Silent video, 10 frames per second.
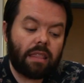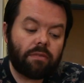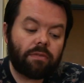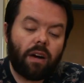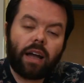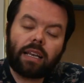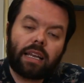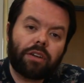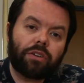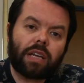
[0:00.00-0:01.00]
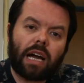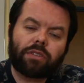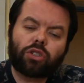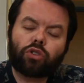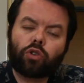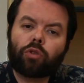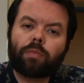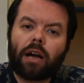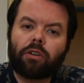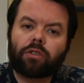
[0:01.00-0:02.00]
then finally you could have a short
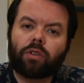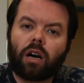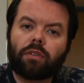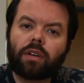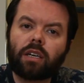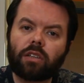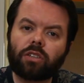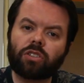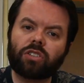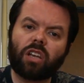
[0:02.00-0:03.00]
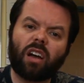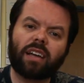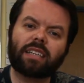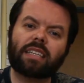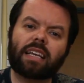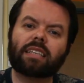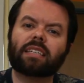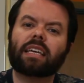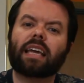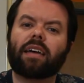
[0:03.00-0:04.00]
paragraph that just ties things
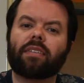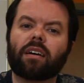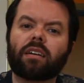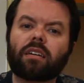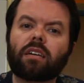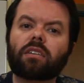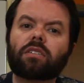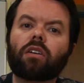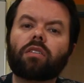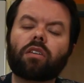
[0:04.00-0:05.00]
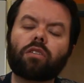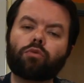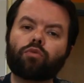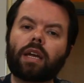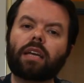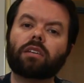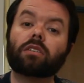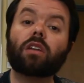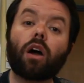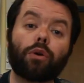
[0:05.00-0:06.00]
together so that the reader
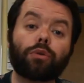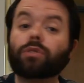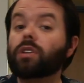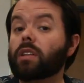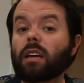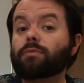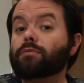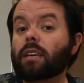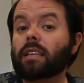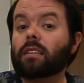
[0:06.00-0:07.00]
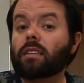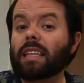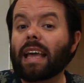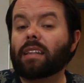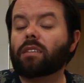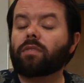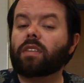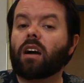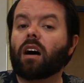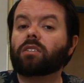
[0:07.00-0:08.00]
knows they've read to the end of
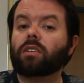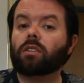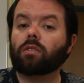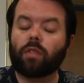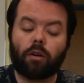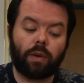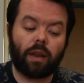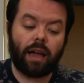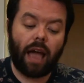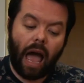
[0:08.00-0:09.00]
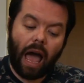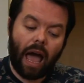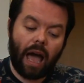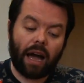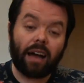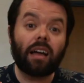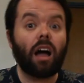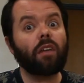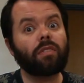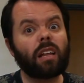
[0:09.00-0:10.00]
the article. They'll be like, aha,
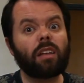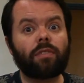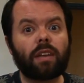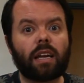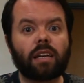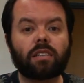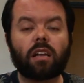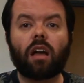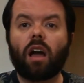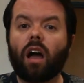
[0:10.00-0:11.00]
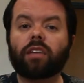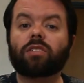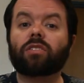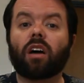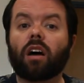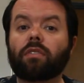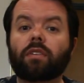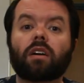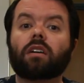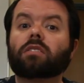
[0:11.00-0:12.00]
I've nearly finished. I deserve
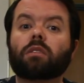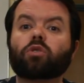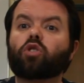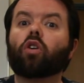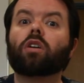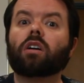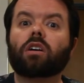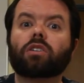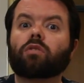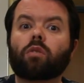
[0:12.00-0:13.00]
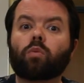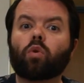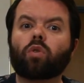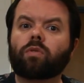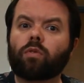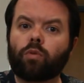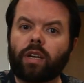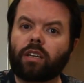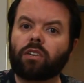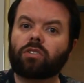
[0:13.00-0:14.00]
some chocolate as a reward for
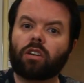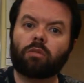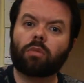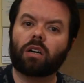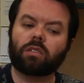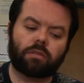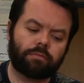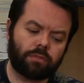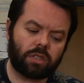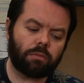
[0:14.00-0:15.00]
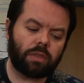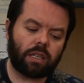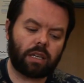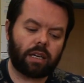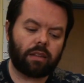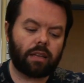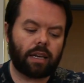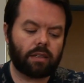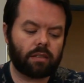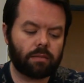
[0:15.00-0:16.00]
reading so much. Something like
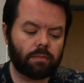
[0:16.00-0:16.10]
that.